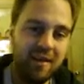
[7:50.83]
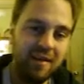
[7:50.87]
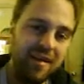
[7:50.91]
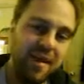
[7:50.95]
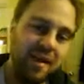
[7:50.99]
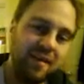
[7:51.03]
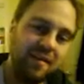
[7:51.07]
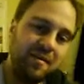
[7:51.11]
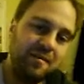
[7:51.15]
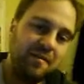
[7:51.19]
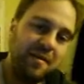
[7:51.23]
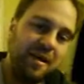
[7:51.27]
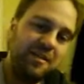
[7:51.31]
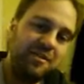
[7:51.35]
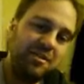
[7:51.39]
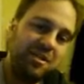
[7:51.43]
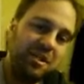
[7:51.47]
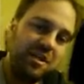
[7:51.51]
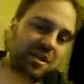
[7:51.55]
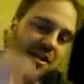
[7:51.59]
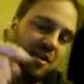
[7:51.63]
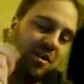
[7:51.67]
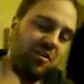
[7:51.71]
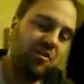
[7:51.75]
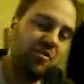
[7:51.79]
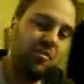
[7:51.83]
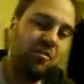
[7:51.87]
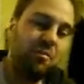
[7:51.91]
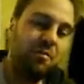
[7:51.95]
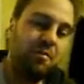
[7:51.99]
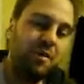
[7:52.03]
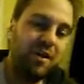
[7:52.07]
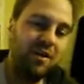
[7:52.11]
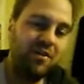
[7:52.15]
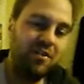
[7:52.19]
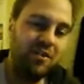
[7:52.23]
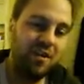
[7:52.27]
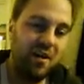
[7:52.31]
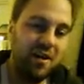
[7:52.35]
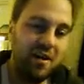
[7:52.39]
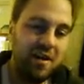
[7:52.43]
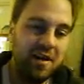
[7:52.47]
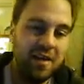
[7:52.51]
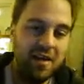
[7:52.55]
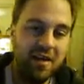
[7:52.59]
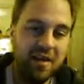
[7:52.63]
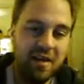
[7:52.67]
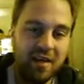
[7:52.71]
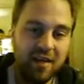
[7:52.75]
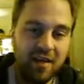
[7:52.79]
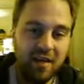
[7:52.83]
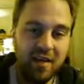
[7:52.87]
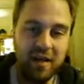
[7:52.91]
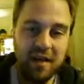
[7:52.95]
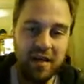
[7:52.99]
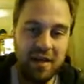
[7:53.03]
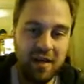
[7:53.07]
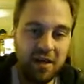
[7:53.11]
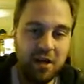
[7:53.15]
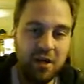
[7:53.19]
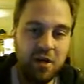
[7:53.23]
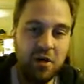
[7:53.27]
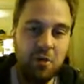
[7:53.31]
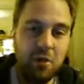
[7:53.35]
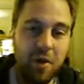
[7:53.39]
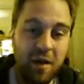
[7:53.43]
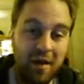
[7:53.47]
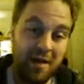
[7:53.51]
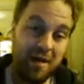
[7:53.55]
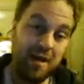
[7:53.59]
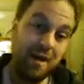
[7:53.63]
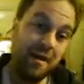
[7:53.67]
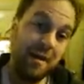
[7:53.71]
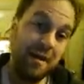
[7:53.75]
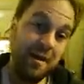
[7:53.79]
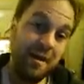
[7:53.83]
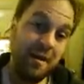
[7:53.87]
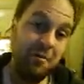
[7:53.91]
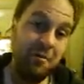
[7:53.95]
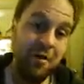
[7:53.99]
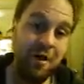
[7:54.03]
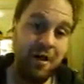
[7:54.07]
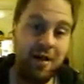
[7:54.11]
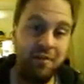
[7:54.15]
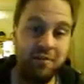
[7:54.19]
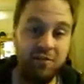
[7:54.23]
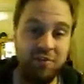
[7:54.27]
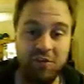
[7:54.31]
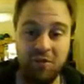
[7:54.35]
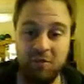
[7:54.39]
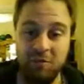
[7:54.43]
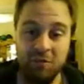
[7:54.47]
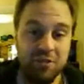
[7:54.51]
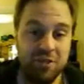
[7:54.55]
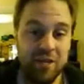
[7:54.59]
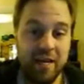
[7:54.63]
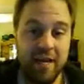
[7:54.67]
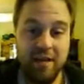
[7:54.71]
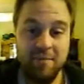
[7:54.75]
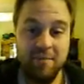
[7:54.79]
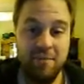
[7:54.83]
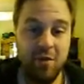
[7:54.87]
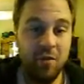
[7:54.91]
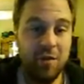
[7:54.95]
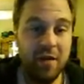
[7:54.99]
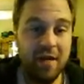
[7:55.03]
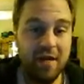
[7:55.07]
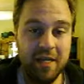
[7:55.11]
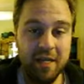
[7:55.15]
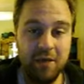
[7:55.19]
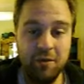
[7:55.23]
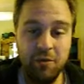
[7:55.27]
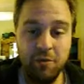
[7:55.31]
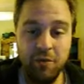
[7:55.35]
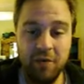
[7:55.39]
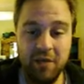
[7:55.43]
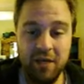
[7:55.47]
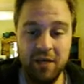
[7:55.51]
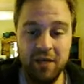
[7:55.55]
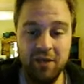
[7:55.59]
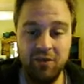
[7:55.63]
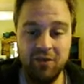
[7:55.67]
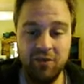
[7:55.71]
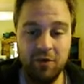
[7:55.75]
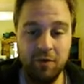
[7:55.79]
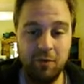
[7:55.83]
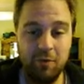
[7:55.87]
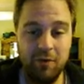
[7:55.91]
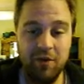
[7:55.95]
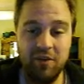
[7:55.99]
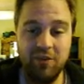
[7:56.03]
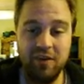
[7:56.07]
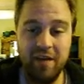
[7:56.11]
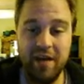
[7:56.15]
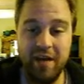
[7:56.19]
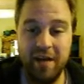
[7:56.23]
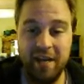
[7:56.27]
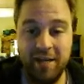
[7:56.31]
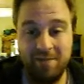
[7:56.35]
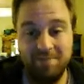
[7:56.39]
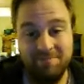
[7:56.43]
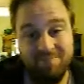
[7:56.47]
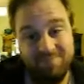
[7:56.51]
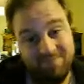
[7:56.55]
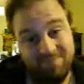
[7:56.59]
Not to mention it also brings on a new unknown officer, which I have no idea who he is or where he's hiding.